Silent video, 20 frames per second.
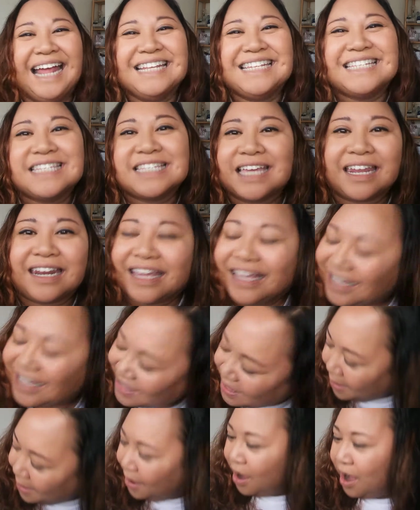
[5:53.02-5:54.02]
I'm just kidding.
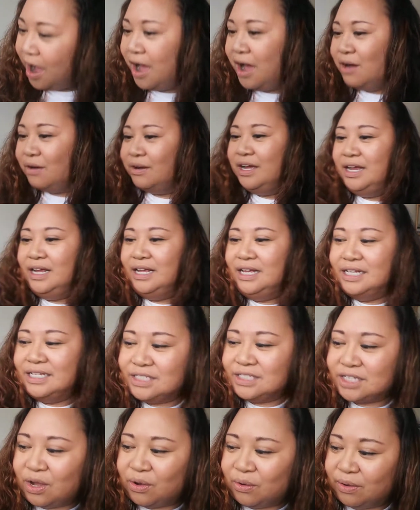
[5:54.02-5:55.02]
Oh,
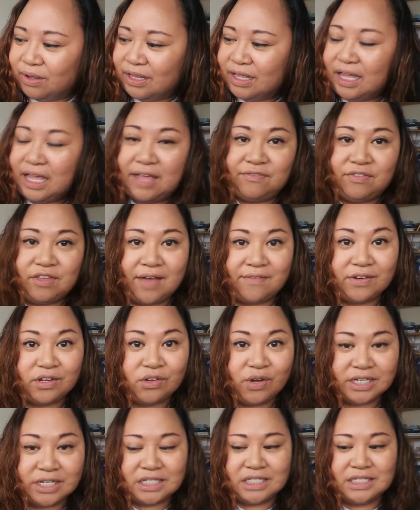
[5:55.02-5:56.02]
so if you have any
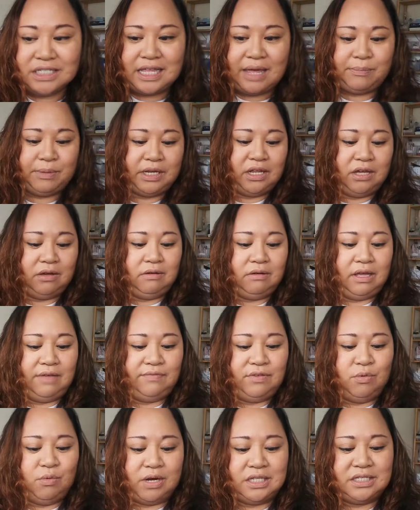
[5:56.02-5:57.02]
questions, let me know.
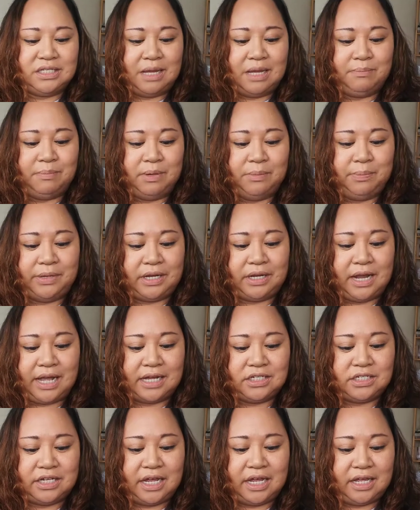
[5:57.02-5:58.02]
If you want a sample, put
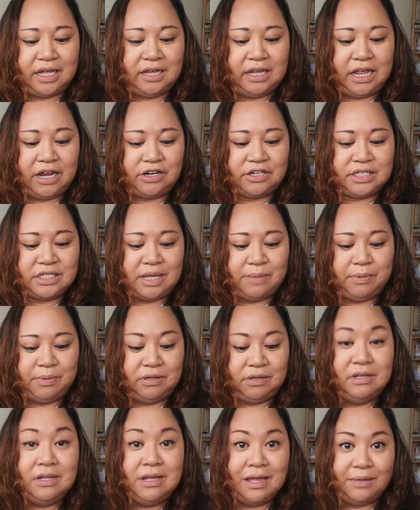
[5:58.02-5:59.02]
hashtag hair
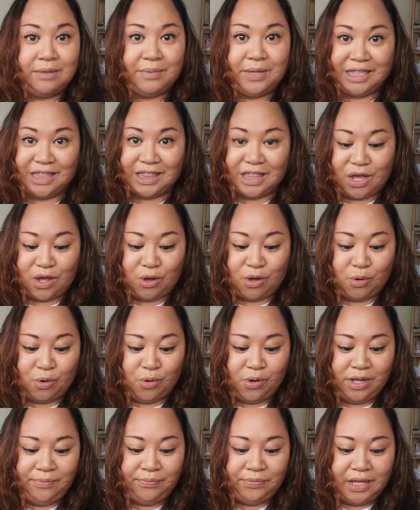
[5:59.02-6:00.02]
sample
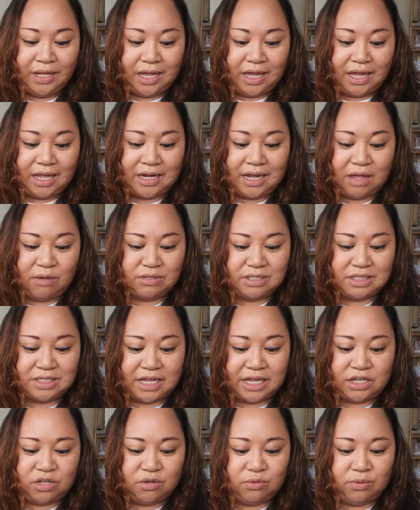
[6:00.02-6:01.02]
below and I will
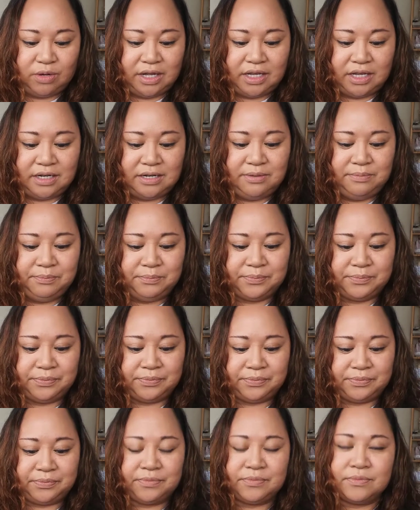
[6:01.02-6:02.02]
send you one.
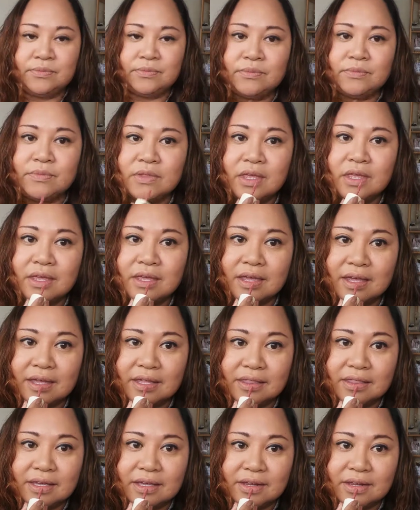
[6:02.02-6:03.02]
And then